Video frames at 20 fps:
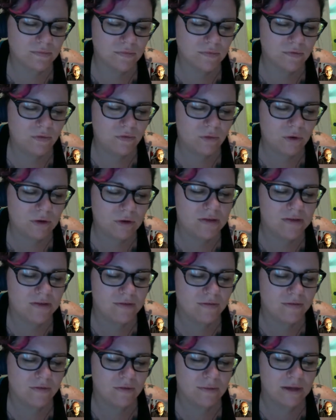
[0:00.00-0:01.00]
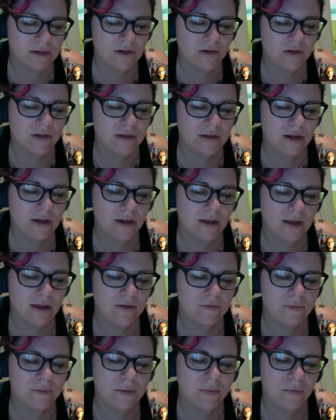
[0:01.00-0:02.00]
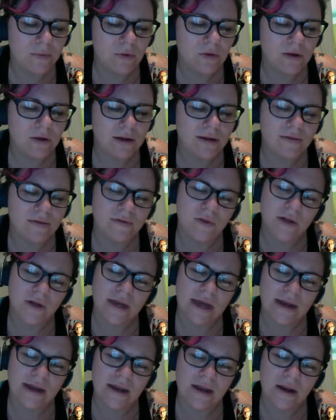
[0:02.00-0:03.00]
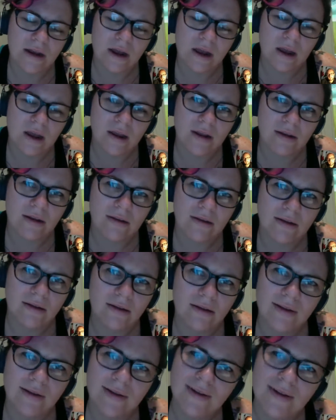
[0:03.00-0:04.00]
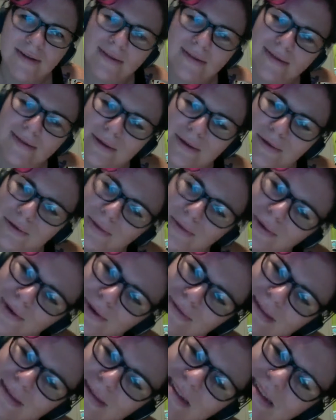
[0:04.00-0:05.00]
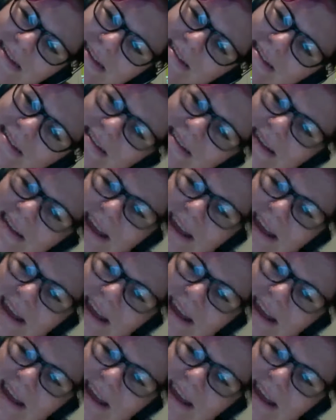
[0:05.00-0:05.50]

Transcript: for this information, that a lot of people kind of look at it and they do one of these